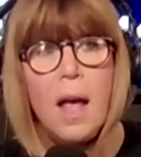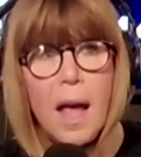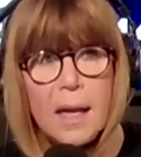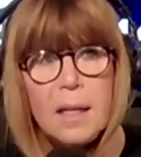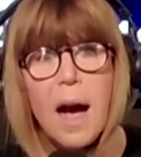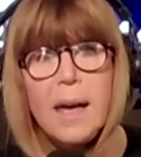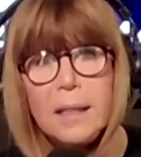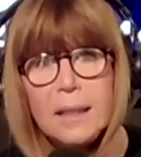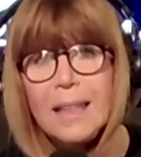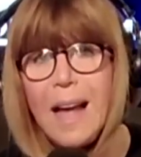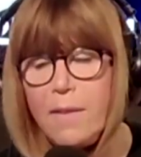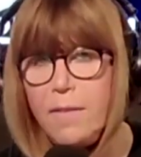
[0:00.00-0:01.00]
a
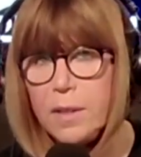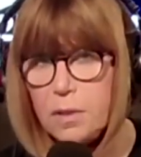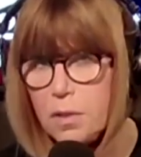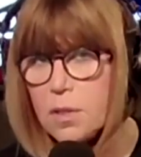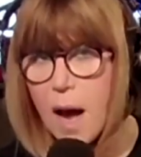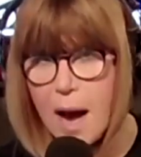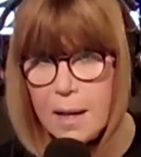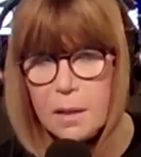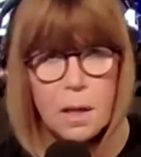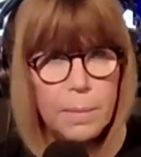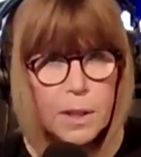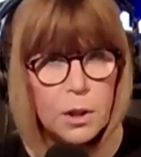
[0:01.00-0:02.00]
9/11 style
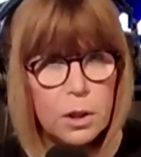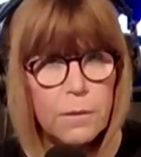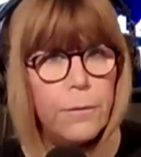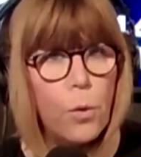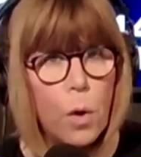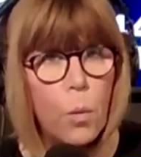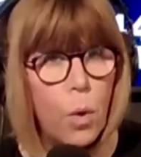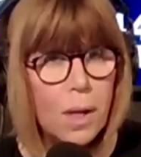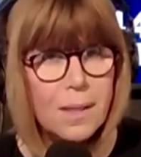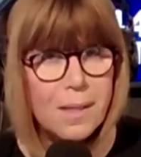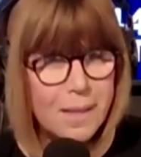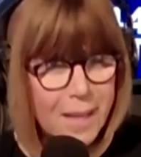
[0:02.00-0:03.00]
commission for
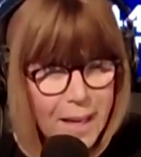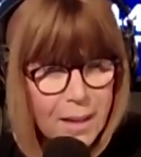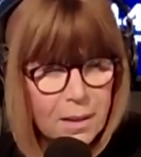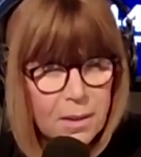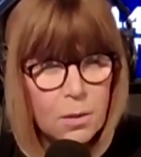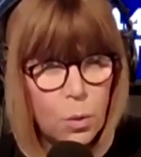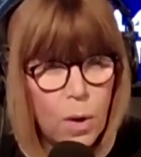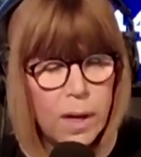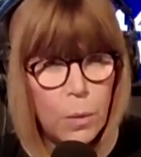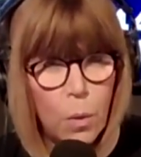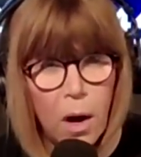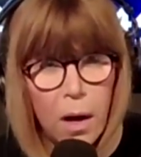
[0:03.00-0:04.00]

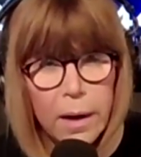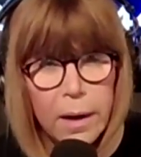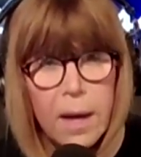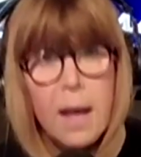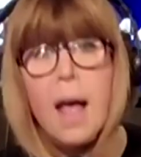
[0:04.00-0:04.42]
1-6-21.